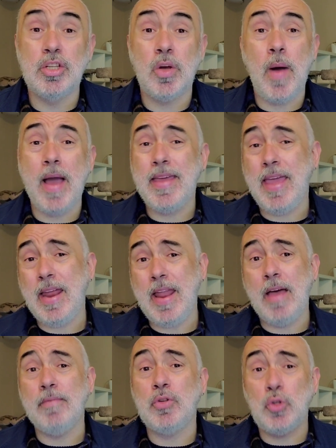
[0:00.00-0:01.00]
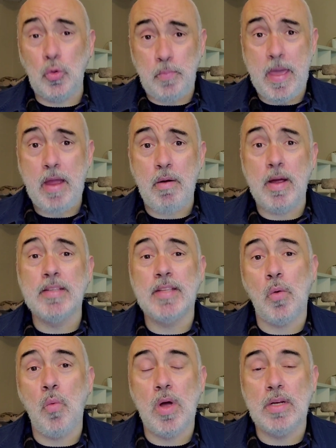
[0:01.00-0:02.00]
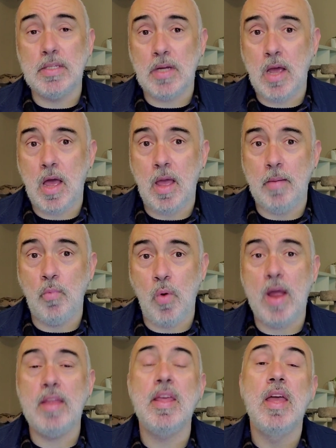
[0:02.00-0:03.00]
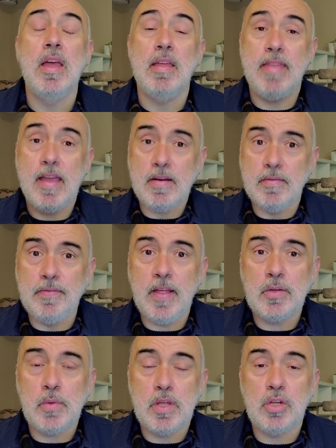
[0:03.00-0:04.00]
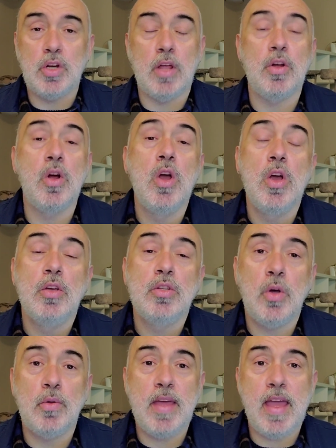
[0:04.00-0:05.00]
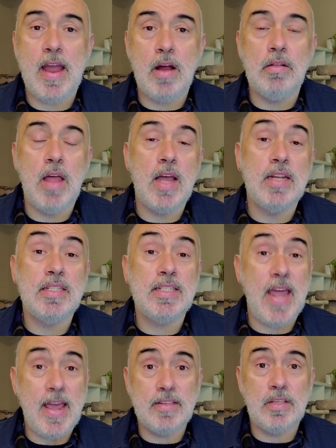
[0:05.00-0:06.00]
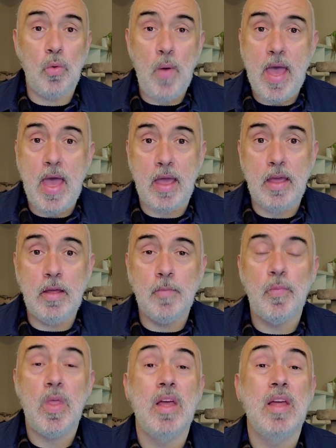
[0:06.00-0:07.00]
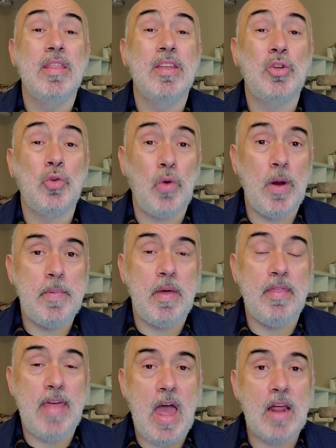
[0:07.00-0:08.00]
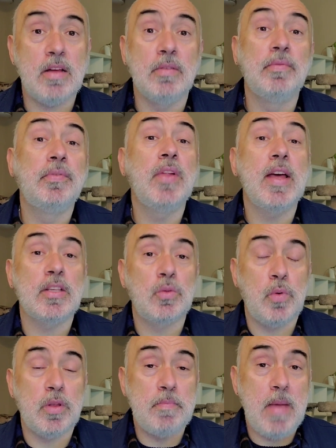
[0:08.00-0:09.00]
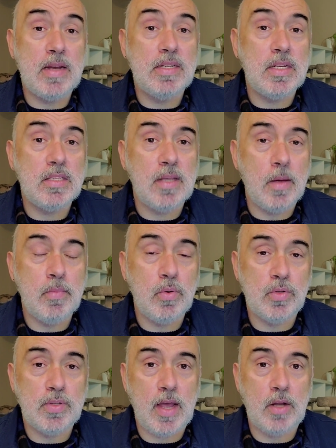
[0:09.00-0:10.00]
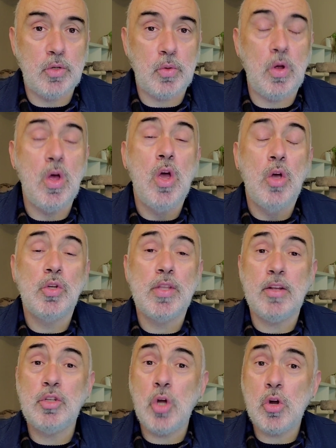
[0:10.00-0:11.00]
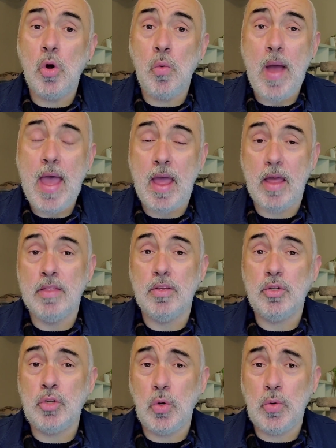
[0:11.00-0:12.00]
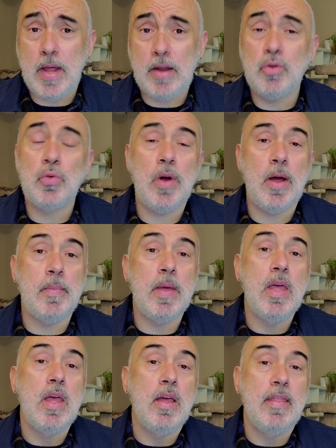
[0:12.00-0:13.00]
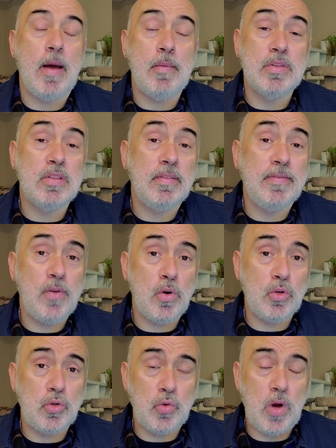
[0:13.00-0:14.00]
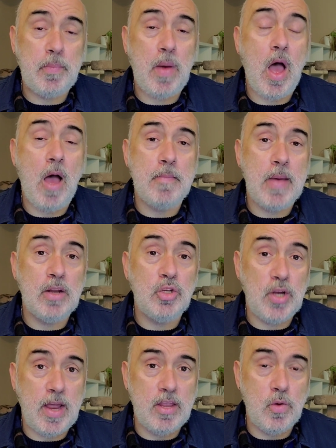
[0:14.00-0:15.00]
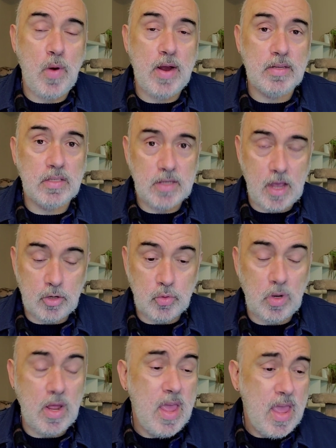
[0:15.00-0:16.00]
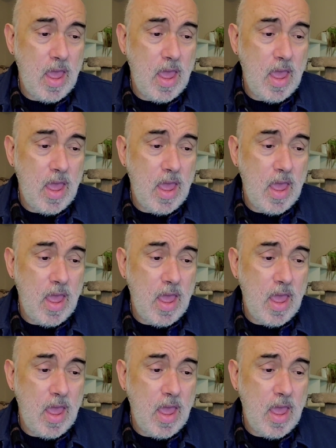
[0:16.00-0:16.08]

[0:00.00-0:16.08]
So I can't have two pairings at one time, right? They conflict with each other. So the airline takes away the trip that conflicts with my December schedule. So they took away the two-day trip that was the first trip on my January schedule.